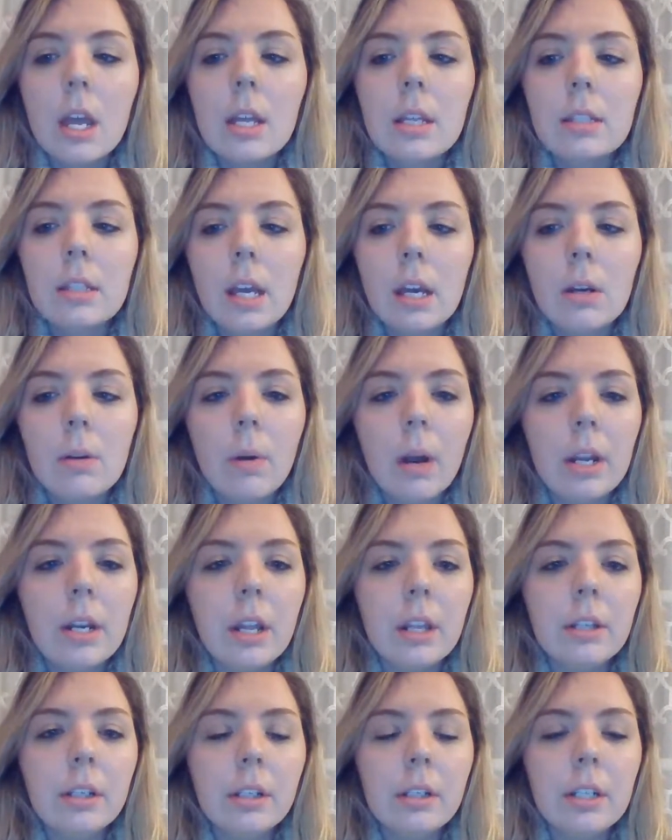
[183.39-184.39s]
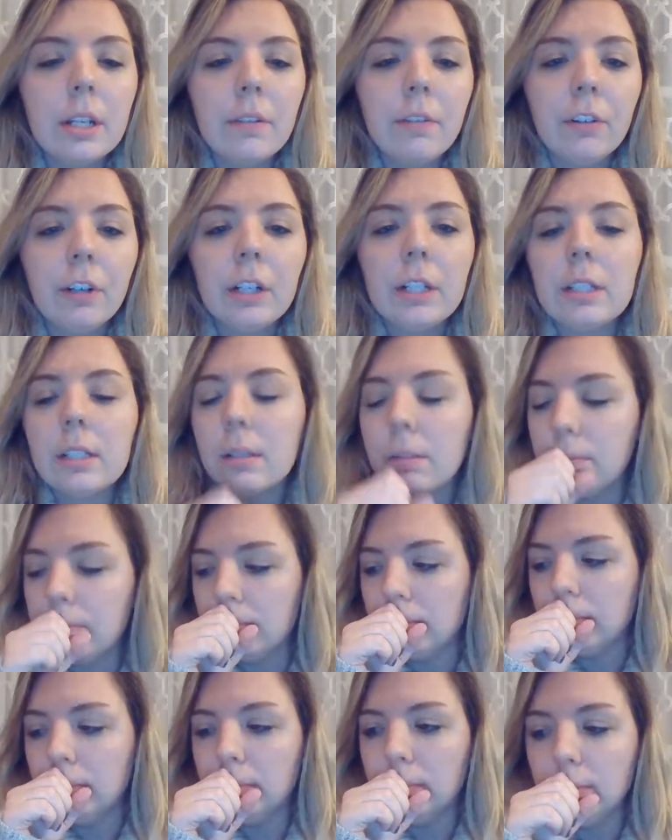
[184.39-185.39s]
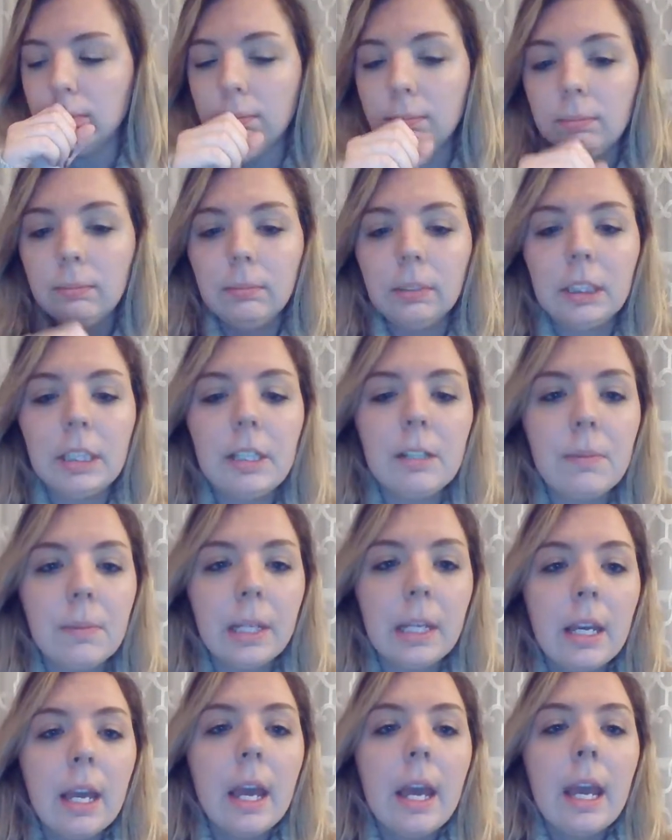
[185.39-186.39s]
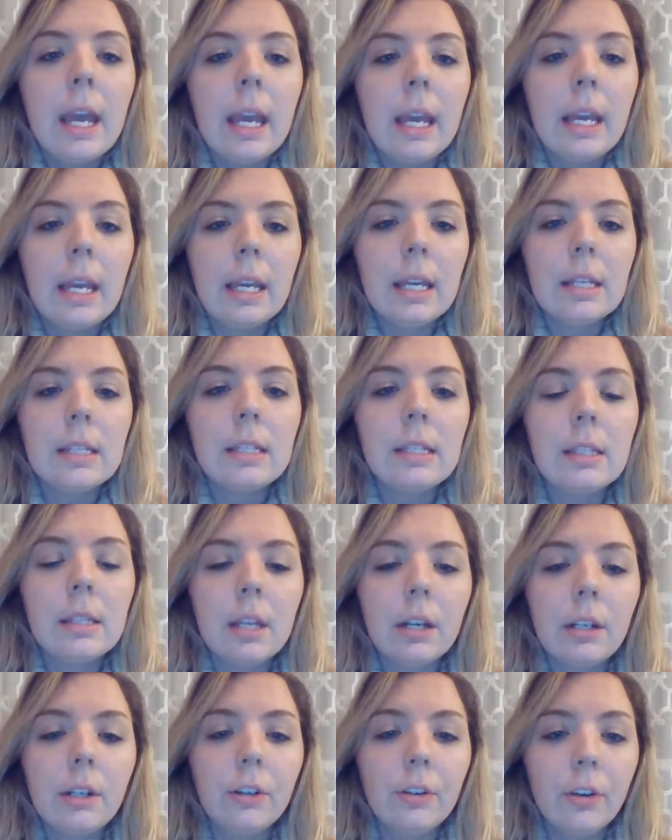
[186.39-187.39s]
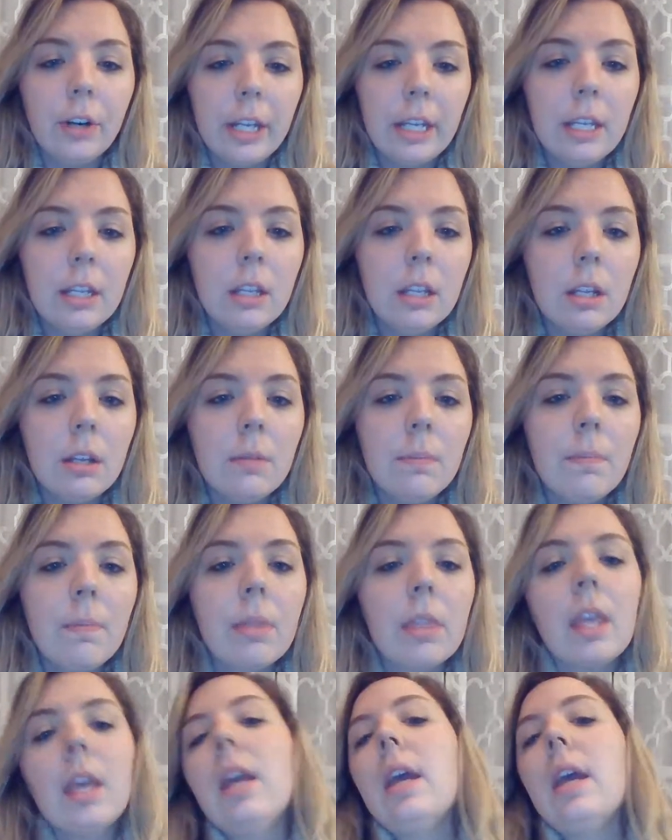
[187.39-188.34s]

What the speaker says: So another difference, excuse me, is the curriculum.